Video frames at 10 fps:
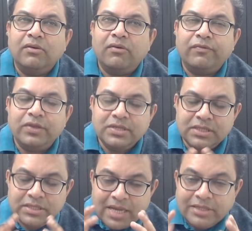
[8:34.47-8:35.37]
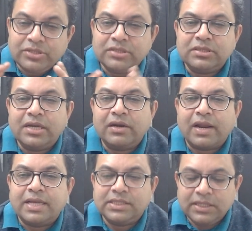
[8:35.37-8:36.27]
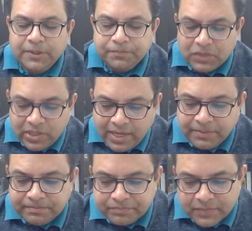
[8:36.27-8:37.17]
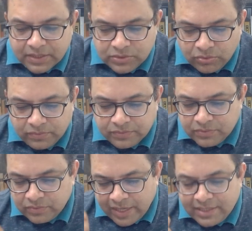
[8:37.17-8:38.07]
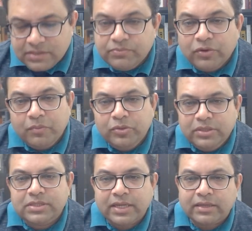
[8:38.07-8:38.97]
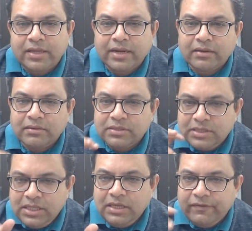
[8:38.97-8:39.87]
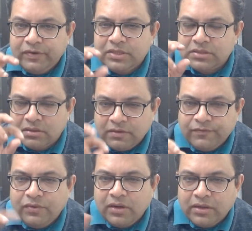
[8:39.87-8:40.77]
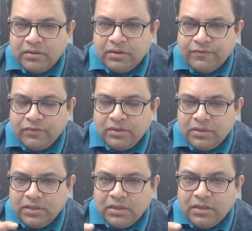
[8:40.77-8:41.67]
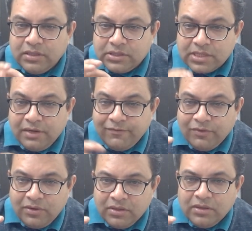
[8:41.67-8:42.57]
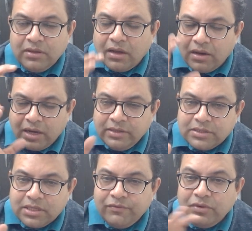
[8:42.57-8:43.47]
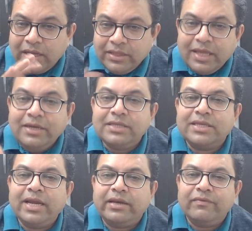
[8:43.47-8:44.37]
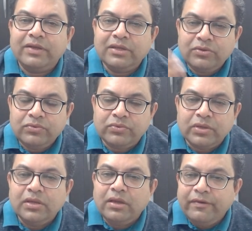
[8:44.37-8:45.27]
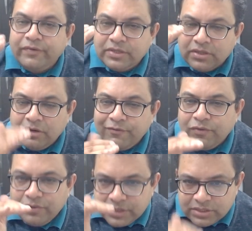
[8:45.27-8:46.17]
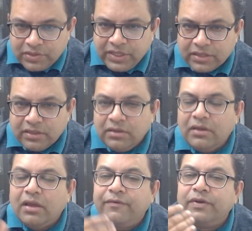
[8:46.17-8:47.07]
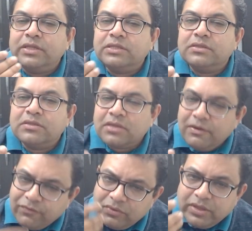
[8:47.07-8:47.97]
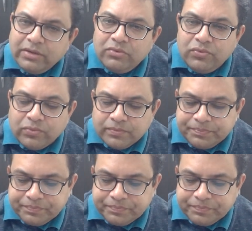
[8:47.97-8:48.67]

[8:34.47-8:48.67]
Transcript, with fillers: of these intentions that arise, right? So that is what Buddha said that see if it is hurtful, unhurtful, skillful, unskillful and then decide whether to do. If it's hurtful, restraint. If it is skillful, then do.